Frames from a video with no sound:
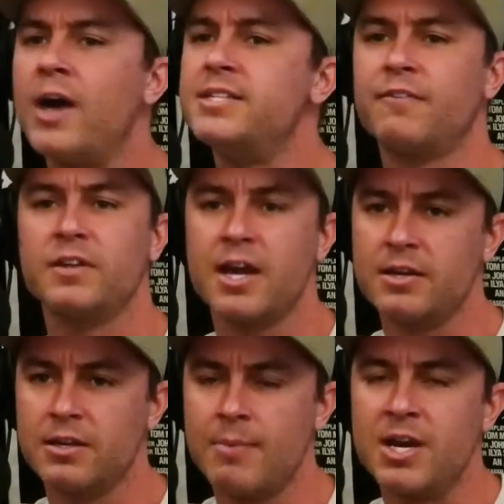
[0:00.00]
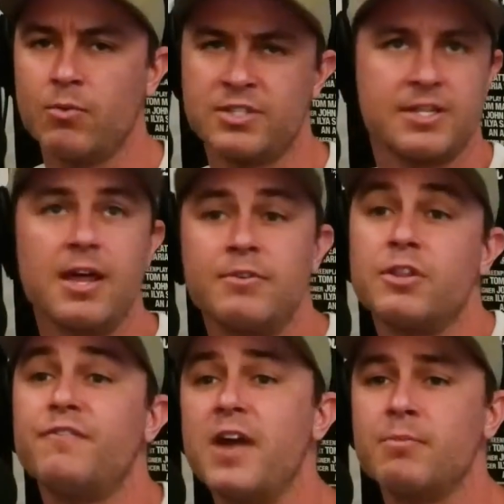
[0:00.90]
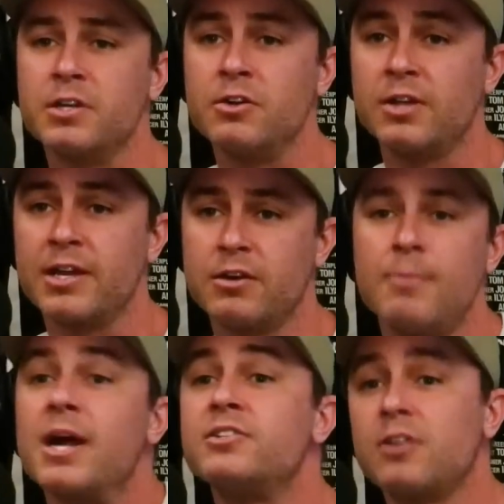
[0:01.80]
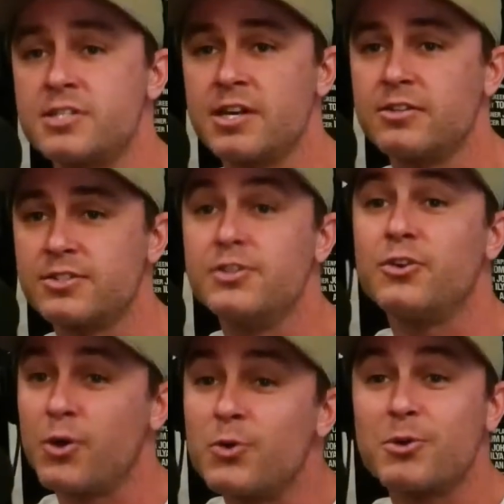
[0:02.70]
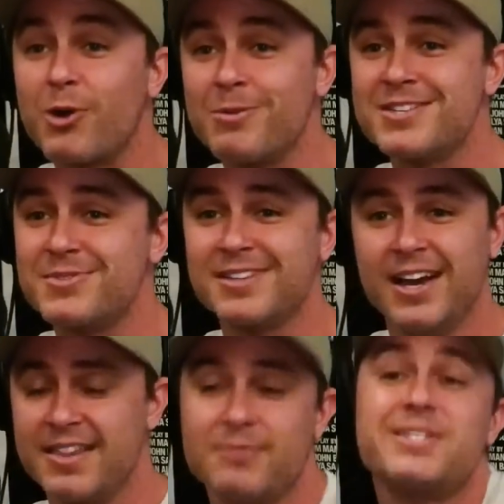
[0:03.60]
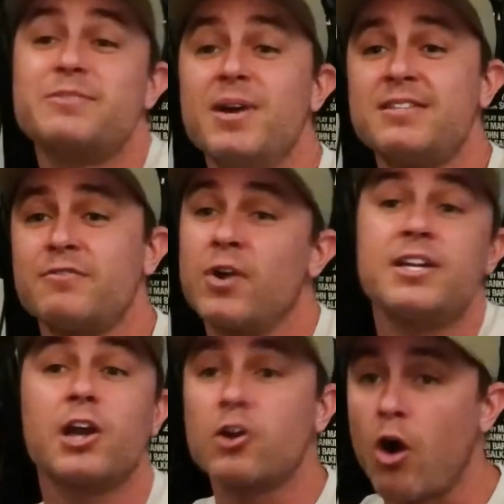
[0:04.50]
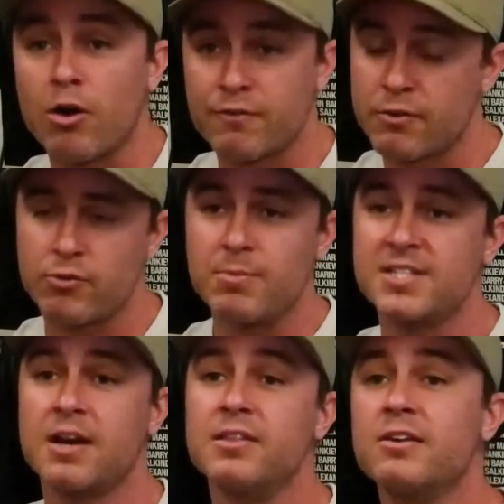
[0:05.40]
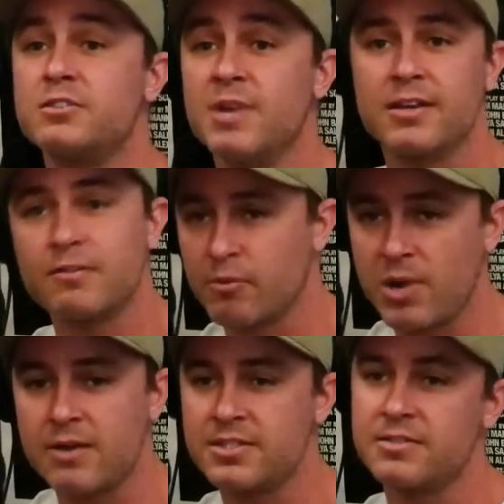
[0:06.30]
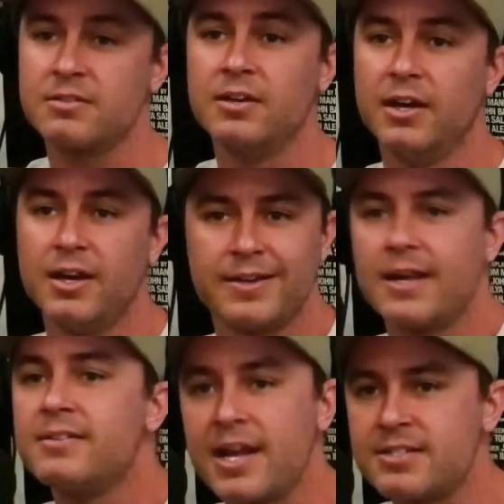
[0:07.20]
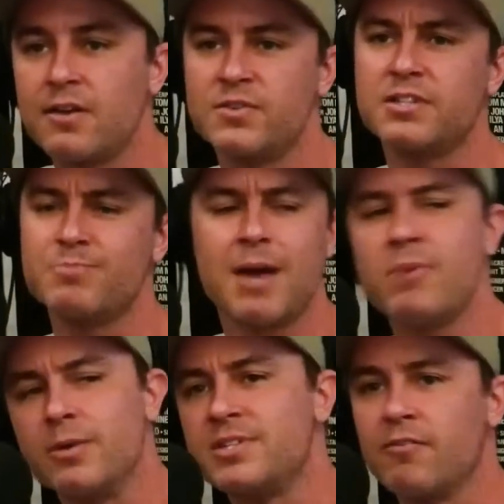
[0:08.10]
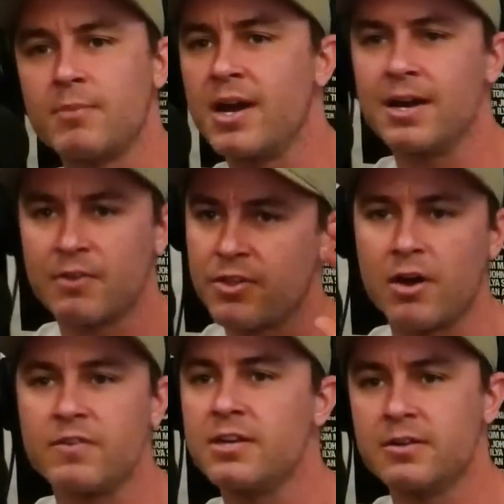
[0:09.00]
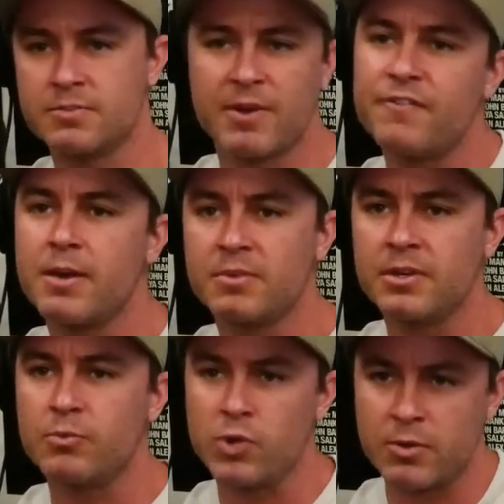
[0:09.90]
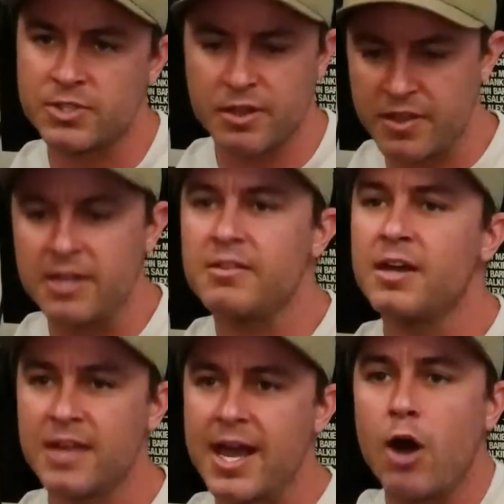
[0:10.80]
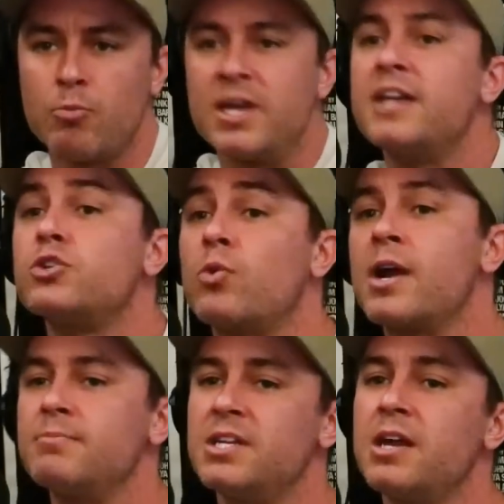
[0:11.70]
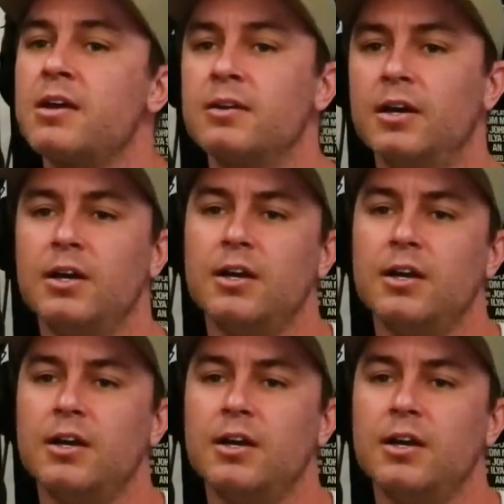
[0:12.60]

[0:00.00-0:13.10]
Oh, I definitely had to. I mean, it wasn't to the family, you know, like coming out to Los Angeles, you know, the Oakwood apartments, that was expensive. Renting a car for 3 months out of the year to make it there for pilot season. That stuff was, that money was never mine. I never thought of it. It was my family. Like, it was a thing that they helped me get to where I am today.